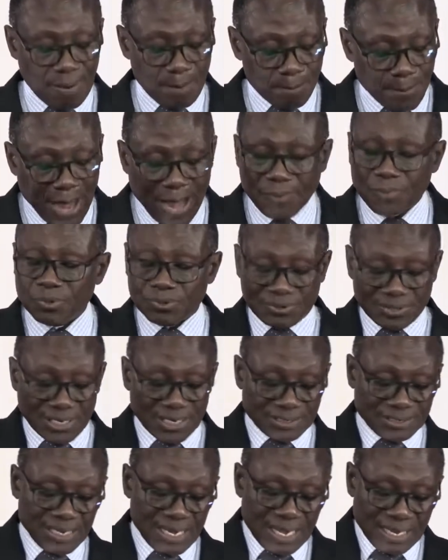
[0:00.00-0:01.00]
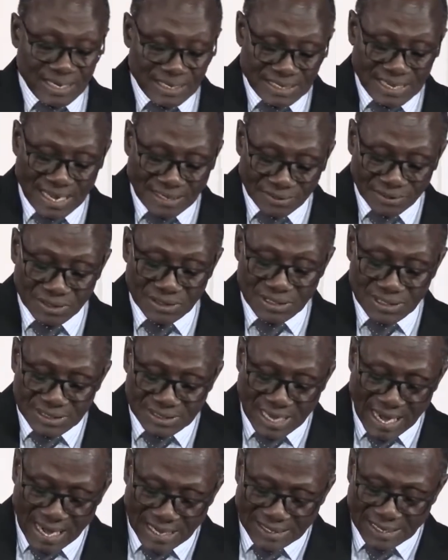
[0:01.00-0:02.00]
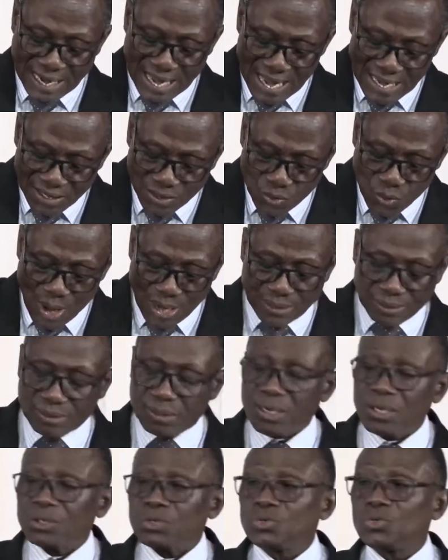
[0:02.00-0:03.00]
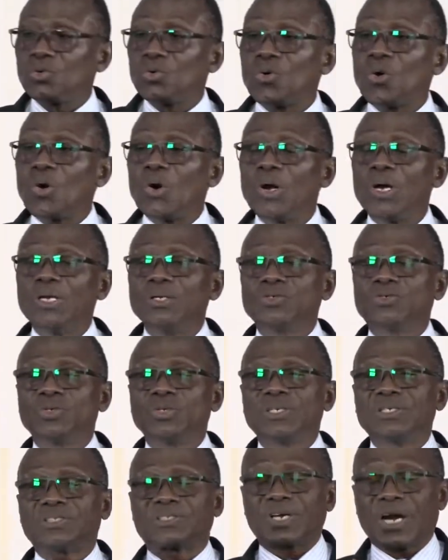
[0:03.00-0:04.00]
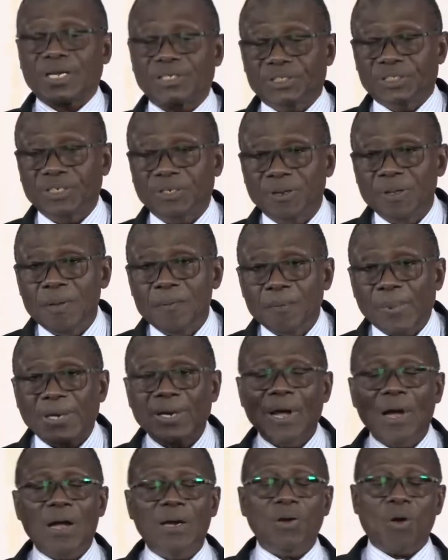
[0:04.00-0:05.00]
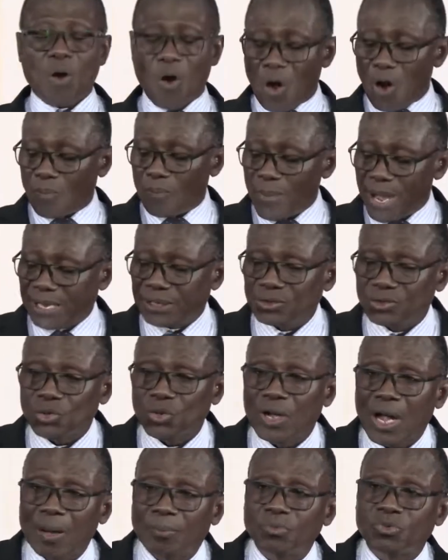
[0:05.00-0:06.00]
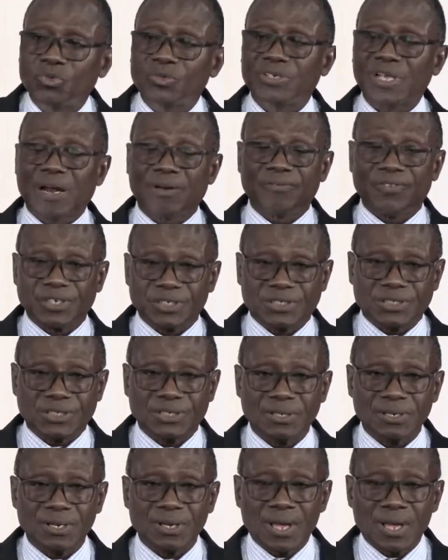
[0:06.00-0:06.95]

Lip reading: Bible says he doesn't desire that anyone should go into destruction, but that all men should come to salvation.